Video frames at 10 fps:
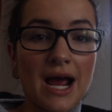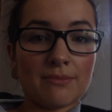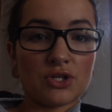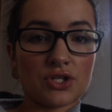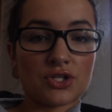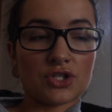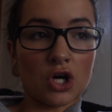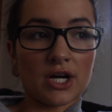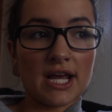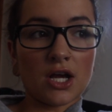I'm just
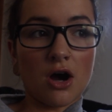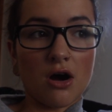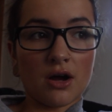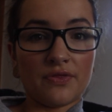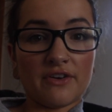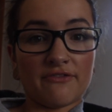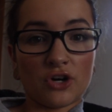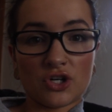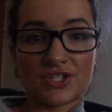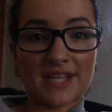starting on the
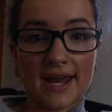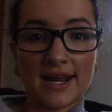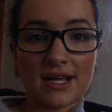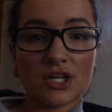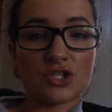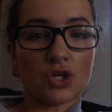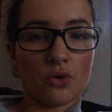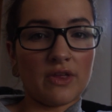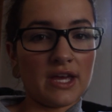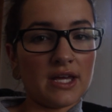first setting so
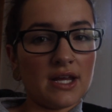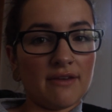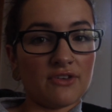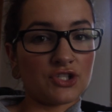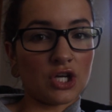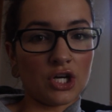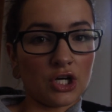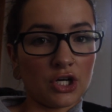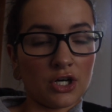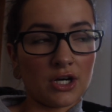that if it's gonna
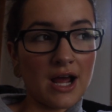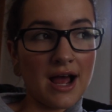hurt,